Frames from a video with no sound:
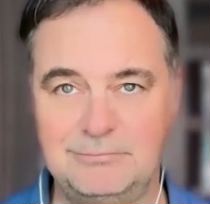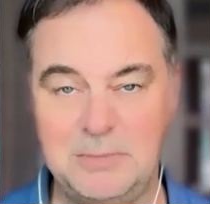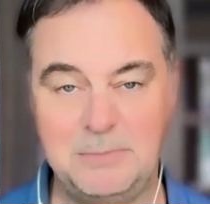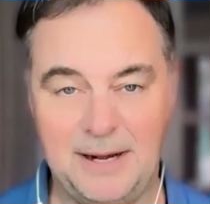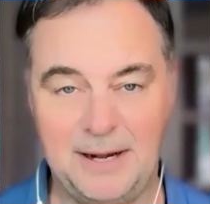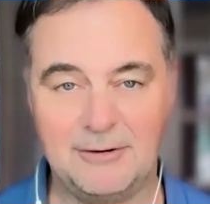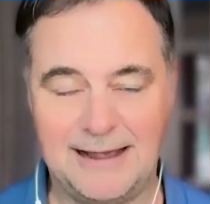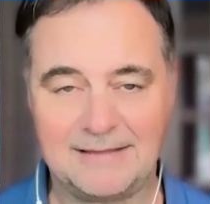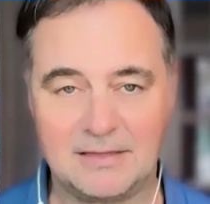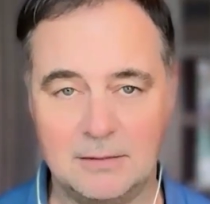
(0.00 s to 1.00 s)
be better
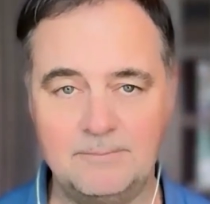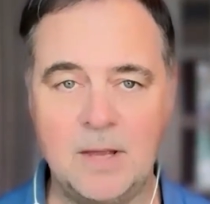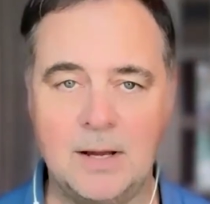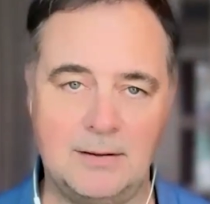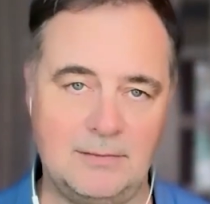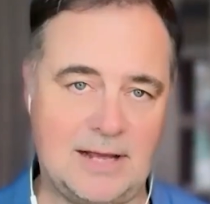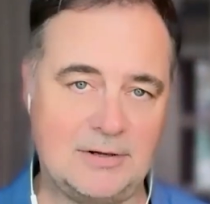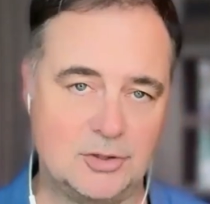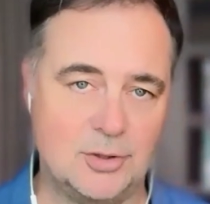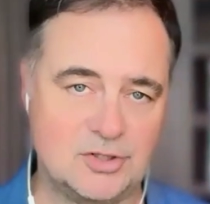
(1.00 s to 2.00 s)
at them
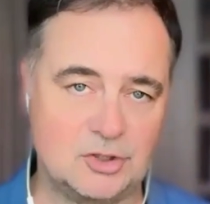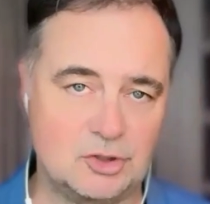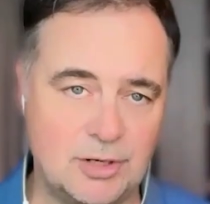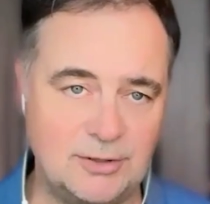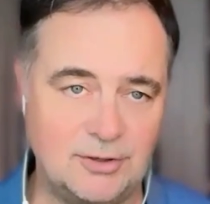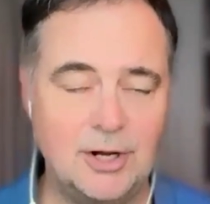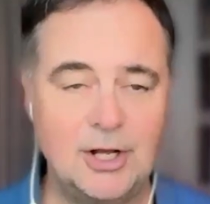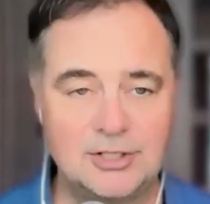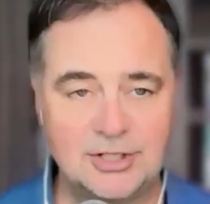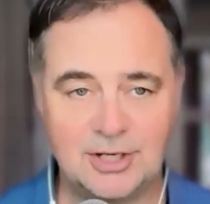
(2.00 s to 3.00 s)
allows you as a trainer
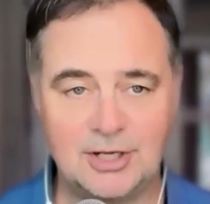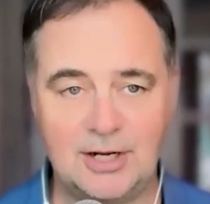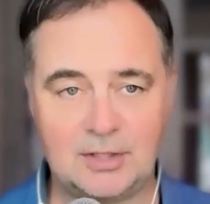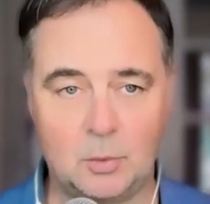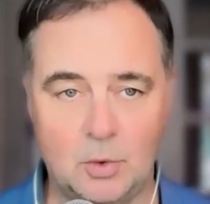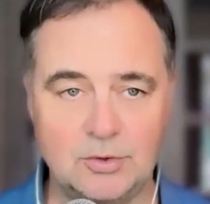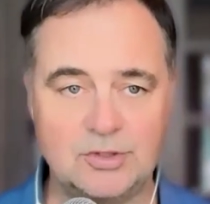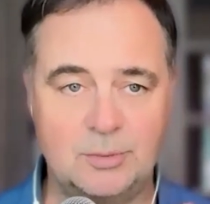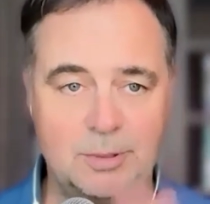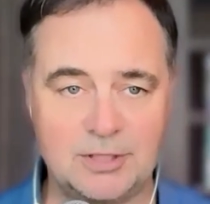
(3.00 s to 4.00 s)
to connect
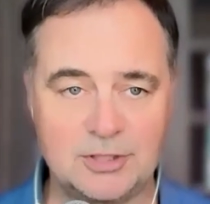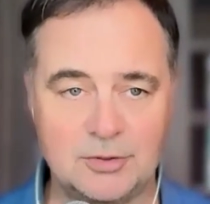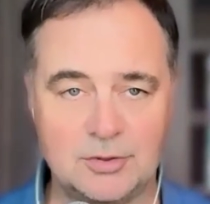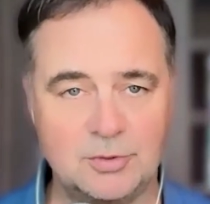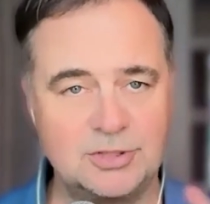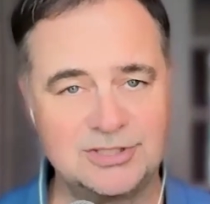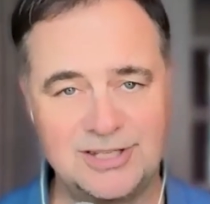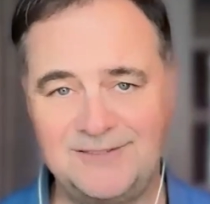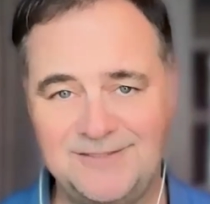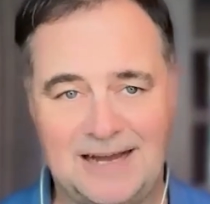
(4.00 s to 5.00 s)
words and pictures, which is
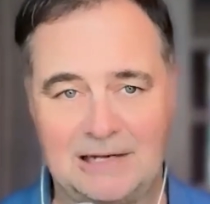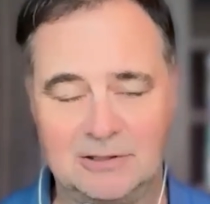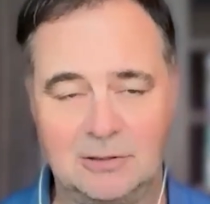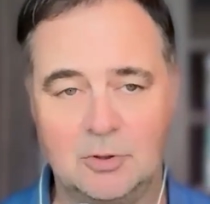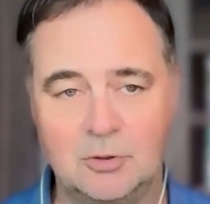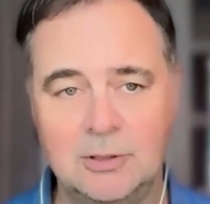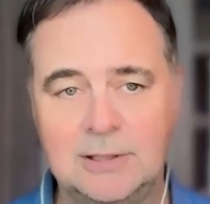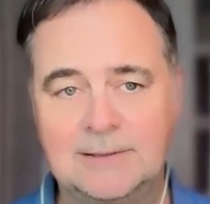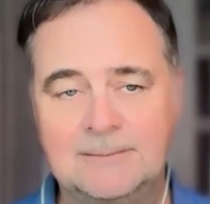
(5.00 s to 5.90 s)
a valuable